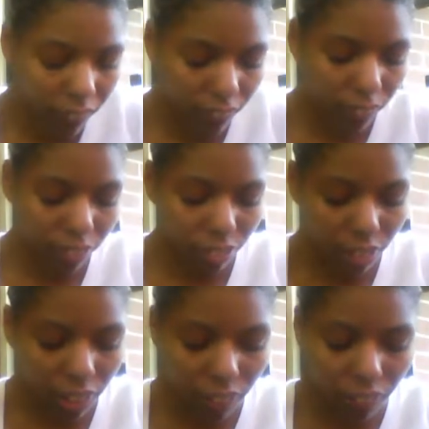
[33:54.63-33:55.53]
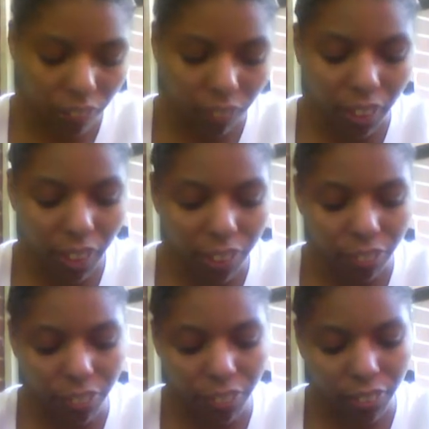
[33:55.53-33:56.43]
Once you get ready to flat iron,
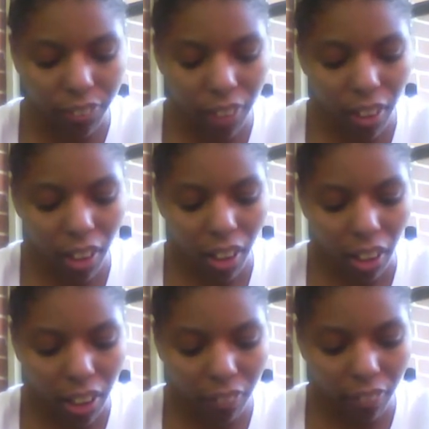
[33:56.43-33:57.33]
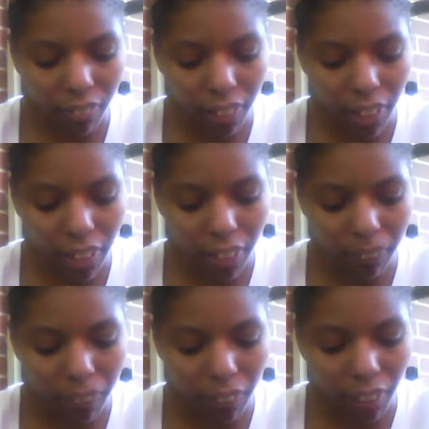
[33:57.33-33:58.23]
you can also add the
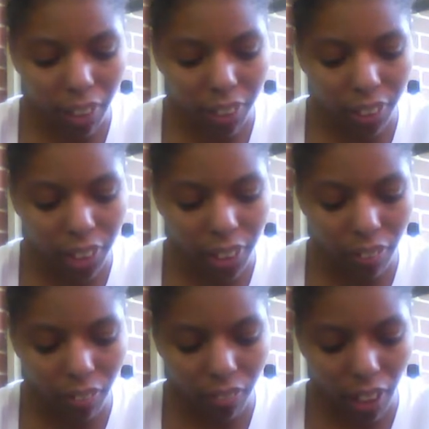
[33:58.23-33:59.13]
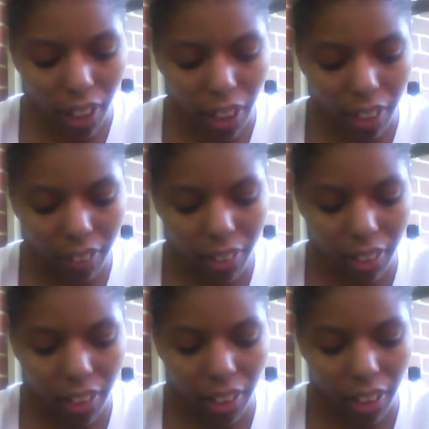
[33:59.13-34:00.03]
Mizani heated style
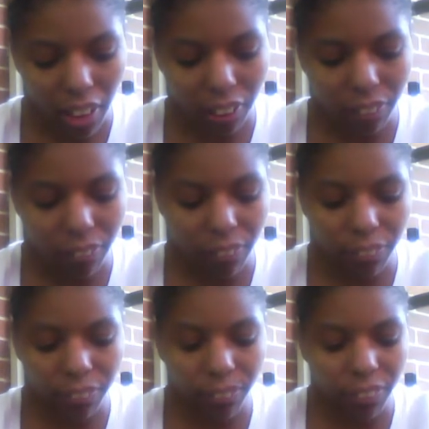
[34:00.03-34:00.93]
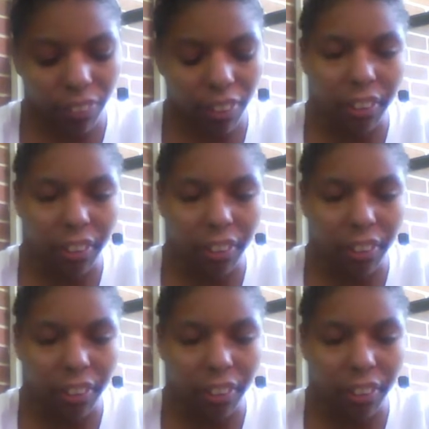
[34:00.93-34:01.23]
and curl cream.